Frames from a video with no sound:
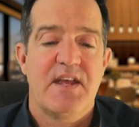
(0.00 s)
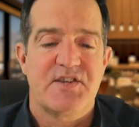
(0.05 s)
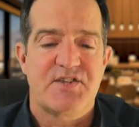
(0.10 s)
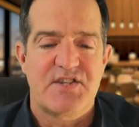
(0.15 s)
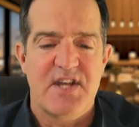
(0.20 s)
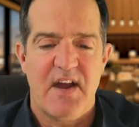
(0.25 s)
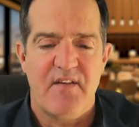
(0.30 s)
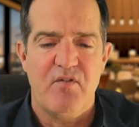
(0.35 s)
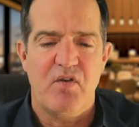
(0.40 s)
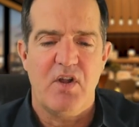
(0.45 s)

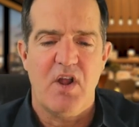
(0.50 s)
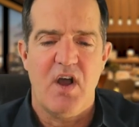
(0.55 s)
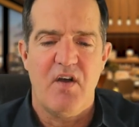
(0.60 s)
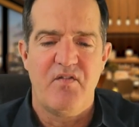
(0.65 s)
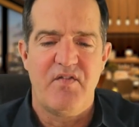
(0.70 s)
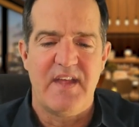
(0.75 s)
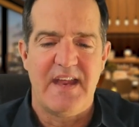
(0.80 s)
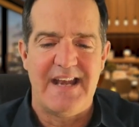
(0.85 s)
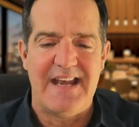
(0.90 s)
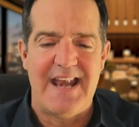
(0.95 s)
Several
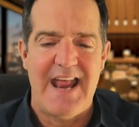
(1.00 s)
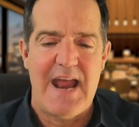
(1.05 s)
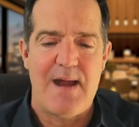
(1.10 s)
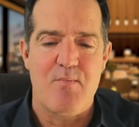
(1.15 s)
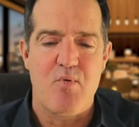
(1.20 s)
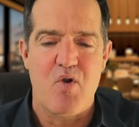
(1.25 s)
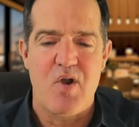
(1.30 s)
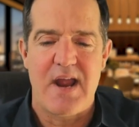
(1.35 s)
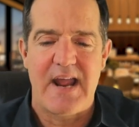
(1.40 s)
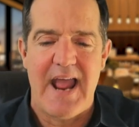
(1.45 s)
of the
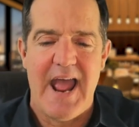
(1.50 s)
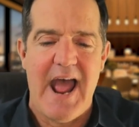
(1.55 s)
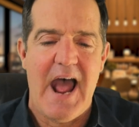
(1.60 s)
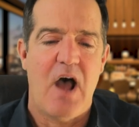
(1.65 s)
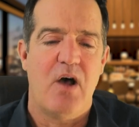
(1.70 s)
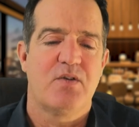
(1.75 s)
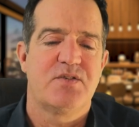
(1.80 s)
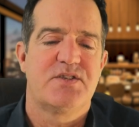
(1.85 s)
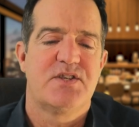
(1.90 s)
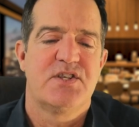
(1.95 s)
neighboring
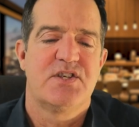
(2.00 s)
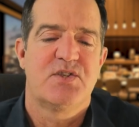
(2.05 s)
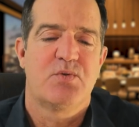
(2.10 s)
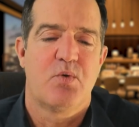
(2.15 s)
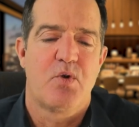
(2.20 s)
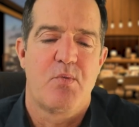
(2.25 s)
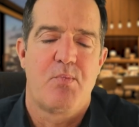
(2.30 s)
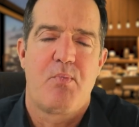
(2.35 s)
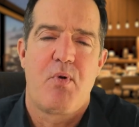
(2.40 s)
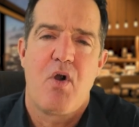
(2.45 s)

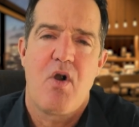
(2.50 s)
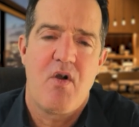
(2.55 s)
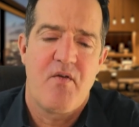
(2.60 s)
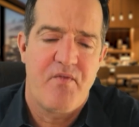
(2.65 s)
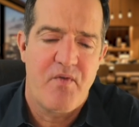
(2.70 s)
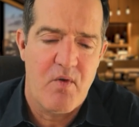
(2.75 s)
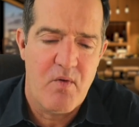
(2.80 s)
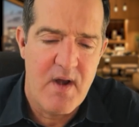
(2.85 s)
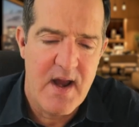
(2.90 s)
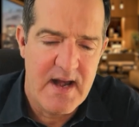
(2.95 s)
houses were
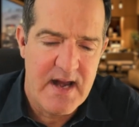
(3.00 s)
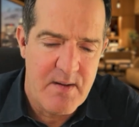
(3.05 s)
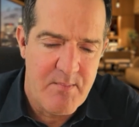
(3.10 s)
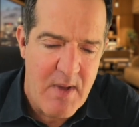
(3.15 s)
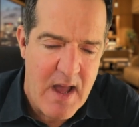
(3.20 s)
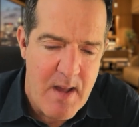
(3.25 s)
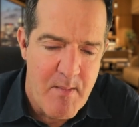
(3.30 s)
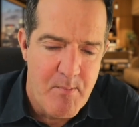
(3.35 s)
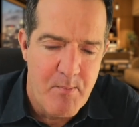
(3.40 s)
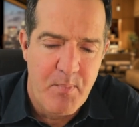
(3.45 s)

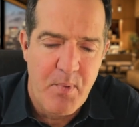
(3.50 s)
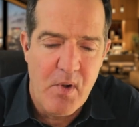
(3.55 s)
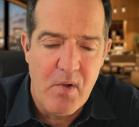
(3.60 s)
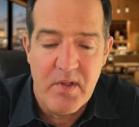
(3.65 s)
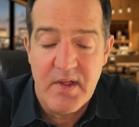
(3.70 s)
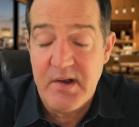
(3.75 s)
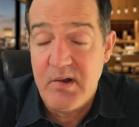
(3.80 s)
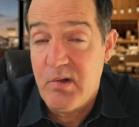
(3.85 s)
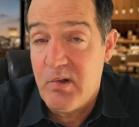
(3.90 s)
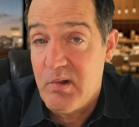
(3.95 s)
perforated by
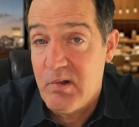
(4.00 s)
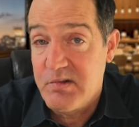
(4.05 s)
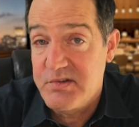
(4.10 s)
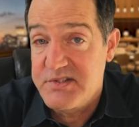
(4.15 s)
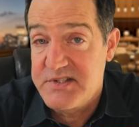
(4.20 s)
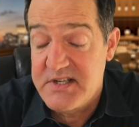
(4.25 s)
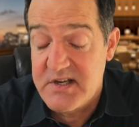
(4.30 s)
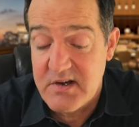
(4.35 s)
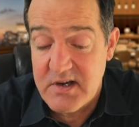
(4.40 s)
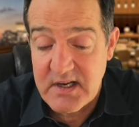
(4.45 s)
bullet
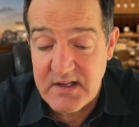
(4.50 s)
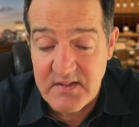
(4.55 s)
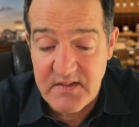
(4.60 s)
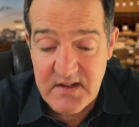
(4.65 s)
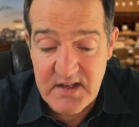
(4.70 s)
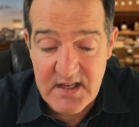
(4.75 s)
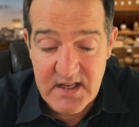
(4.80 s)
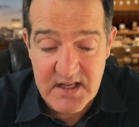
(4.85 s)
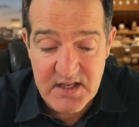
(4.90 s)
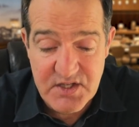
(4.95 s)
holes during
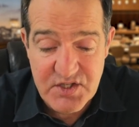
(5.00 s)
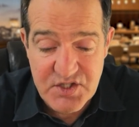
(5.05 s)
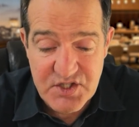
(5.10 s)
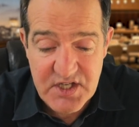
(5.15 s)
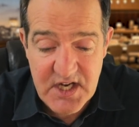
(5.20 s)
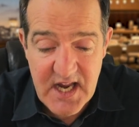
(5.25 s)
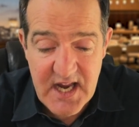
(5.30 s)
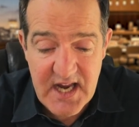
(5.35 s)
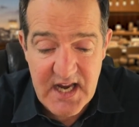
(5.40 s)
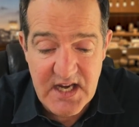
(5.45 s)
the
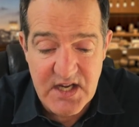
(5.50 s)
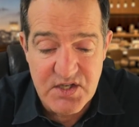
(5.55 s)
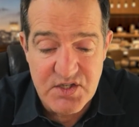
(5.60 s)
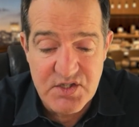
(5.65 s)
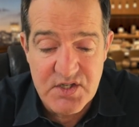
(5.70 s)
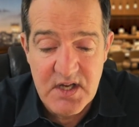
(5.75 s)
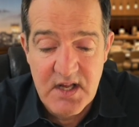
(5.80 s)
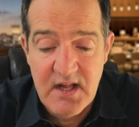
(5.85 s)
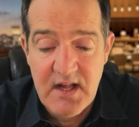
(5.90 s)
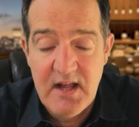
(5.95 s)

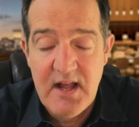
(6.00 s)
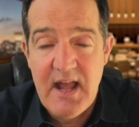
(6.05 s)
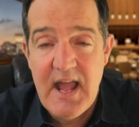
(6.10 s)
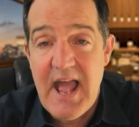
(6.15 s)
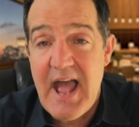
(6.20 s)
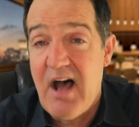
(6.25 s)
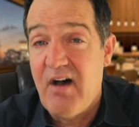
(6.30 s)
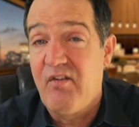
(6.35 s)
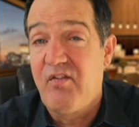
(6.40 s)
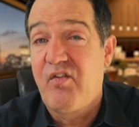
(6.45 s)
exchange.
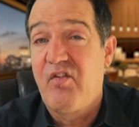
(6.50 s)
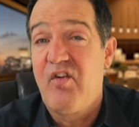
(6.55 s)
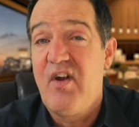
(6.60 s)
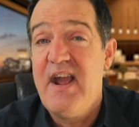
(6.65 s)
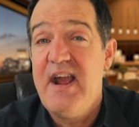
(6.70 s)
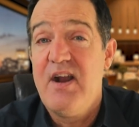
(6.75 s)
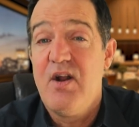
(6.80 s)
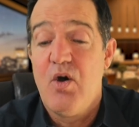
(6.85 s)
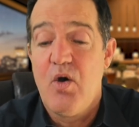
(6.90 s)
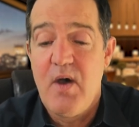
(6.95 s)

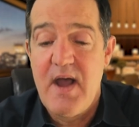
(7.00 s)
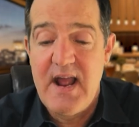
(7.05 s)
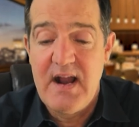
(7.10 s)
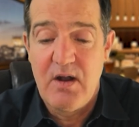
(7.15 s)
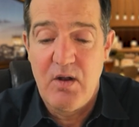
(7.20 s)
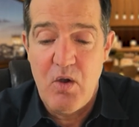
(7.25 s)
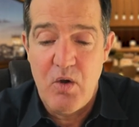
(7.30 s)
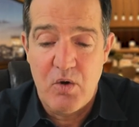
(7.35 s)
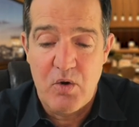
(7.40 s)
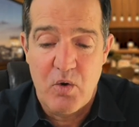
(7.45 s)
Alfredo,
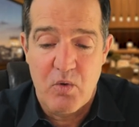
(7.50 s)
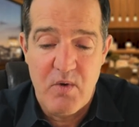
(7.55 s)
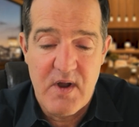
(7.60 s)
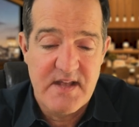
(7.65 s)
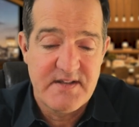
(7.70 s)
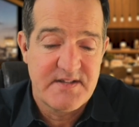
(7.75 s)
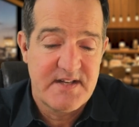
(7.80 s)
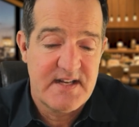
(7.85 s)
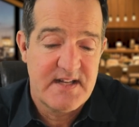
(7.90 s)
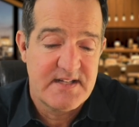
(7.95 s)
a local
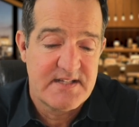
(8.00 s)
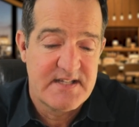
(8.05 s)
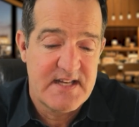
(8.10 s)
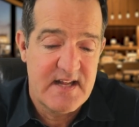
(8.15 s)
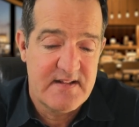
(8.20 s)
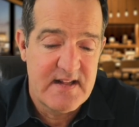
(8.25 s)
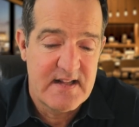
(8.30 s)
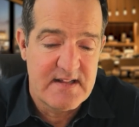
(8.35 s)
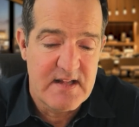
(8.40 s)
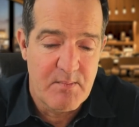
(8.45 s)
resident,
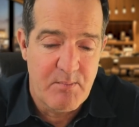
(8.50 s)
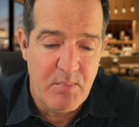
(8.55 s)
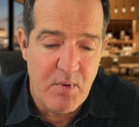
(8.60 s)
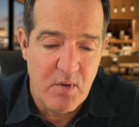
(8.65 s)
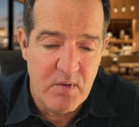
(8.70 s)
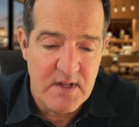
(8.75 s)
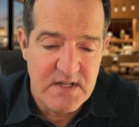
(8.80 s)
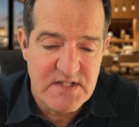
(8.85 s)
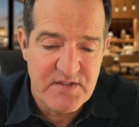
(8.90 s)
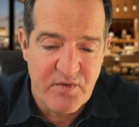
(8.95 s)
said that the
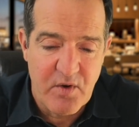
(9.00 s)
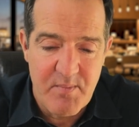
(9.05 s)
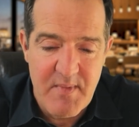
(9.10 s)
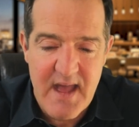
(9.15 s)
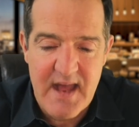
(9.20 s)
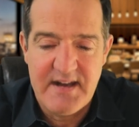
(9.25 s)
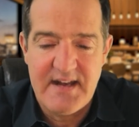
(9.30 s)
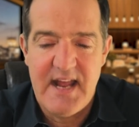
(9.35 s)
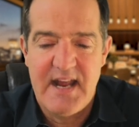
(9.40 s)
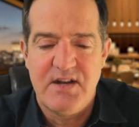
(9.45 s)
bullets from
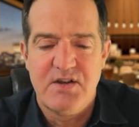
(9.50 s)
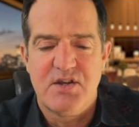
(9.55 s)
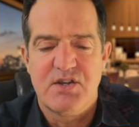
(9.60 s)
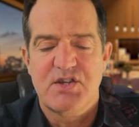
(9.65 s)
that day